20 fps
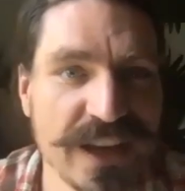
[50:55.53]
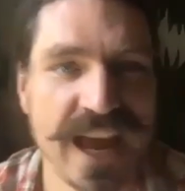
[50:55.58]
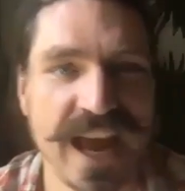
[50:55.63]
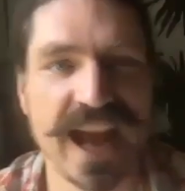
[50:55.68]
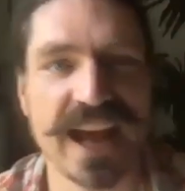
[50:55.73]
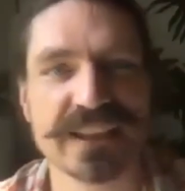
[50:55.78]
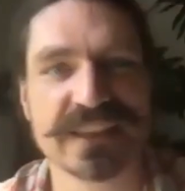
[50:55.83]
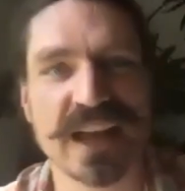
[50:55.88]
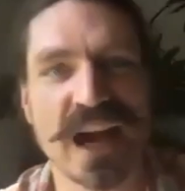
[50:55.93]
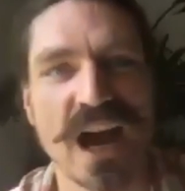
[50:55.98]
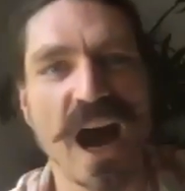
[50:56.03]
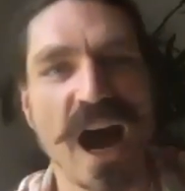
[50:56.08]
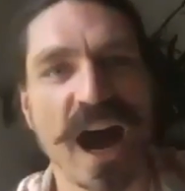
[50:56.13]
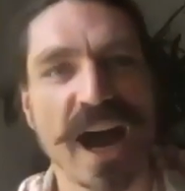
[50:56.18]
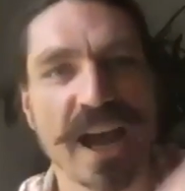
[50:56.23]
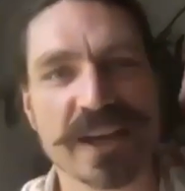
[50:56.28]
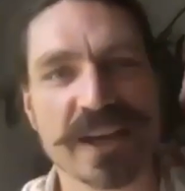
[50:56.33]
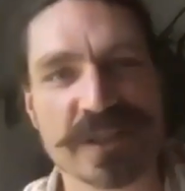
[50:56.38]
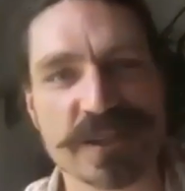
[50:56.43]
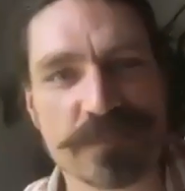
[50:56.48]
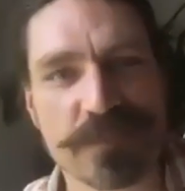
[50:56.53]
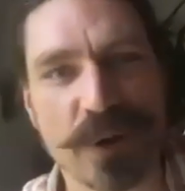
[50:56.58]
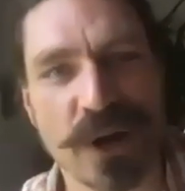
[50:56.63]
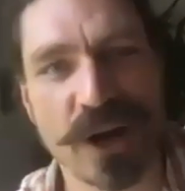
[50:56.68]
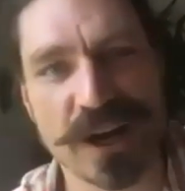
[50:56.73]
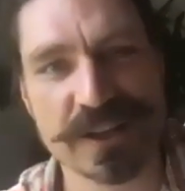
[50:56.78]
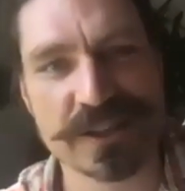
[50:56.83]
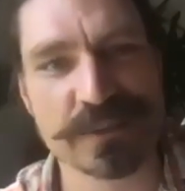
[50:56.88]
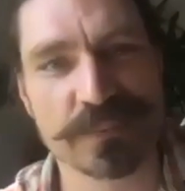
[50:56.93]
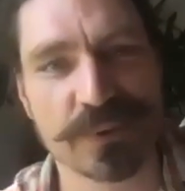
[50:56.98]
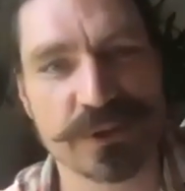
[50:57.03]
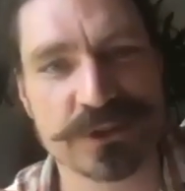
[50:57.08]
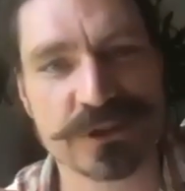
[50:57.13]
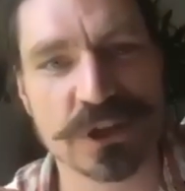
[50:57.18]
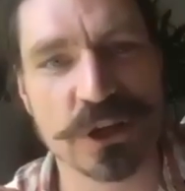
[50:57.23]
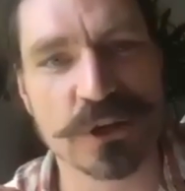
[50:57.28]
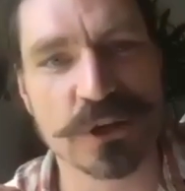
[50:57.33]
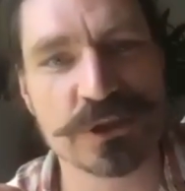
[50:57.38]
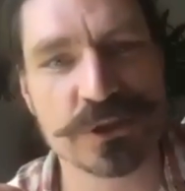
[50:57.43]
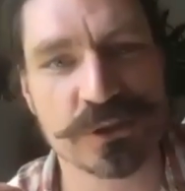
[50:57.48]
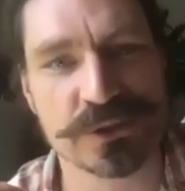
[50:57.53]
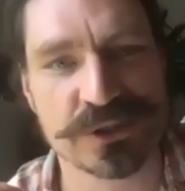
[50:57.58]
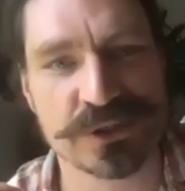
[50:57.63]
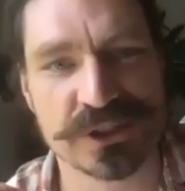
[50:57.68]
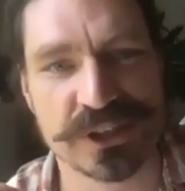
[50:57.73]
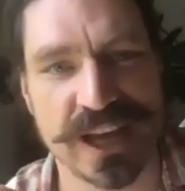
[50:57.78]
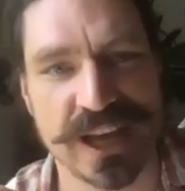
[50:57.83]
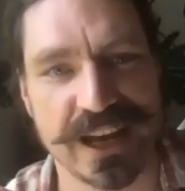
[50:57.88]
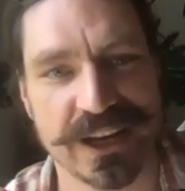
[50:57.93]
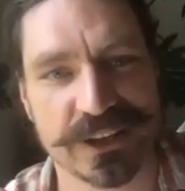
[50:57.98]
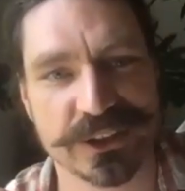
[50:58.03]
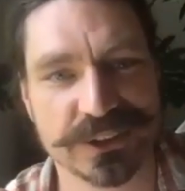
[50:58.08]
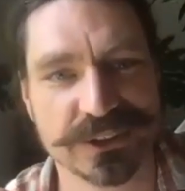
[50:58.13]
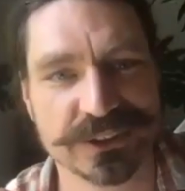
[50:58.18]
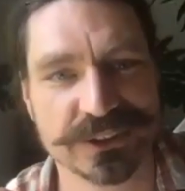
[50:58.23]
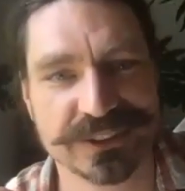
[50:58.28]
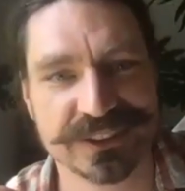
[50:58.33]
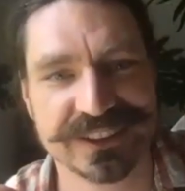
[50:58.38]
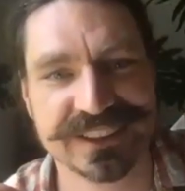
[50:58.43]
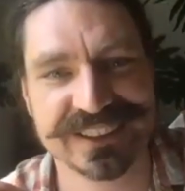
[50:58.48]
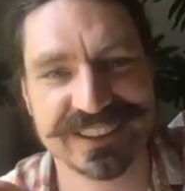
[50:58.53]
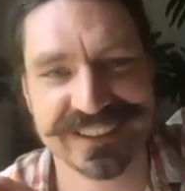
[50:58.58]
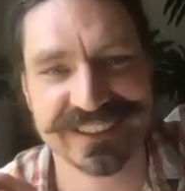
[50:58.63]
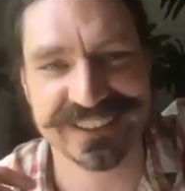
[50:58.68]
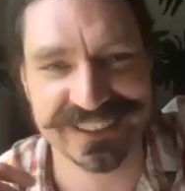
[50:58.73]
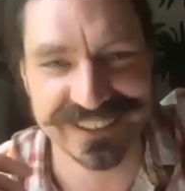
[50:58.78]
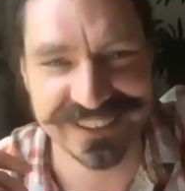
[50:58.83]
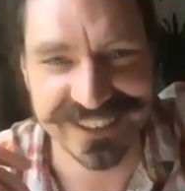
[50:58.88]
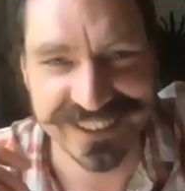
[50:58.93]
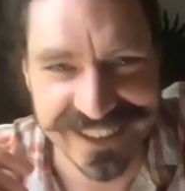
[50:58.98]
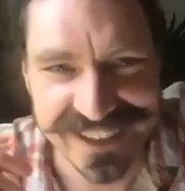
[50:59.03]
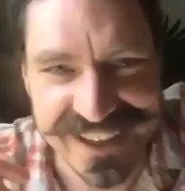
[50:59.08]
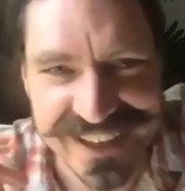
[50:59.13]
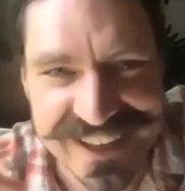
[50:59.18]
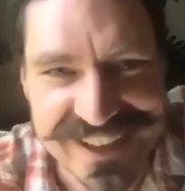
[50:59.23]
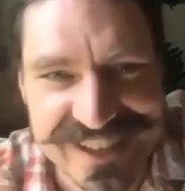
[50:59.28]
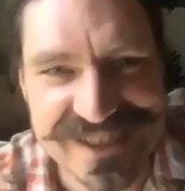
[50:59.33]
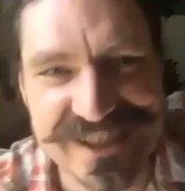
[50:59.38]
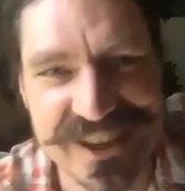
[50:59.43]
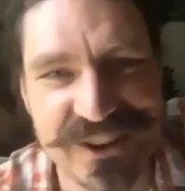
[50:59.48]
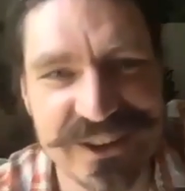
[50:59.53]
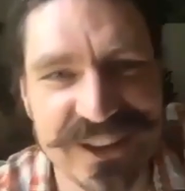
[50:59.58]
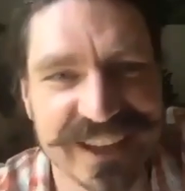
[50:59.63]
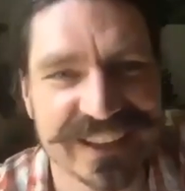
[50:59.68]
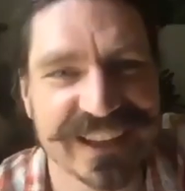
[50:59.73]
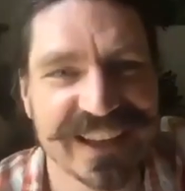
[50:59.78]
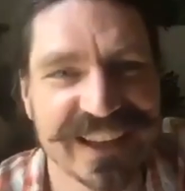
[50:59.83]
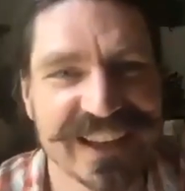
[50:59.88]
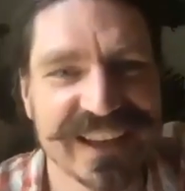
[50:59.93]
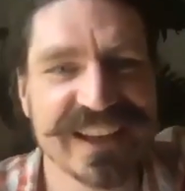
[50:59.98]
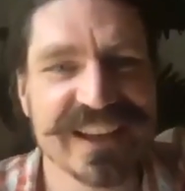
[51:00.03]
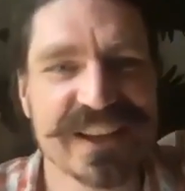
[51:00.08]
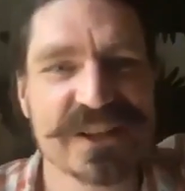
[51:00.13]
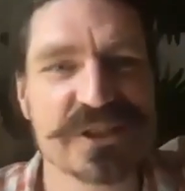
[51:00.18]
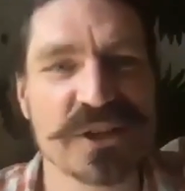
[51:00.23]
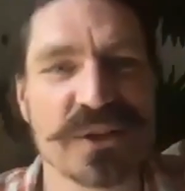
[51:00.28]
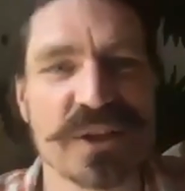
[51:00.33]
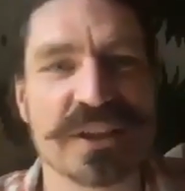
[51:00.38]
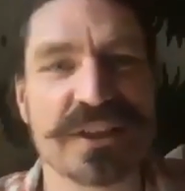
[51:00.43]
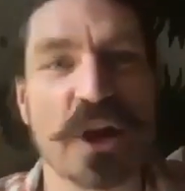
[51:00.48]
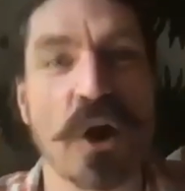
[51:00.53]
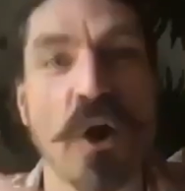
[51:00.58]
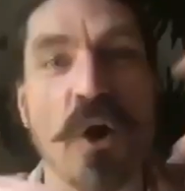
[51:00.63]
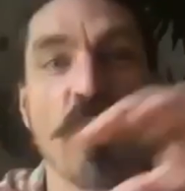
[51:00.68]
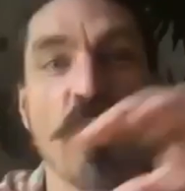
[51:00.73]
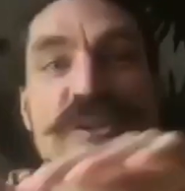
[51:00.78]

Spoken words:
at the highest possible social scale. so that the whole